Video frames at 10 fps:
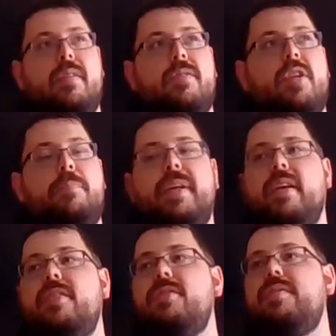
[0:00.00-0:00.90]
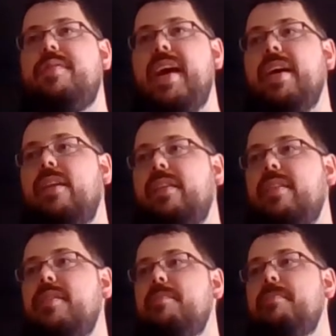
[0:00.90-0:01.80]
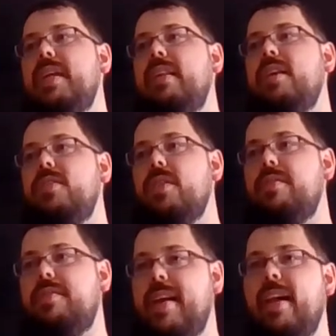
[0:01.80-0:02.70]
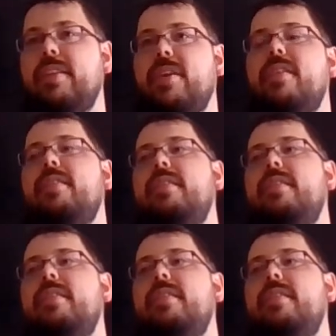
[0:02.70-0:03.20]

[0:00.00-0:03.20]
just because you fail doesn't mean that you're a failure.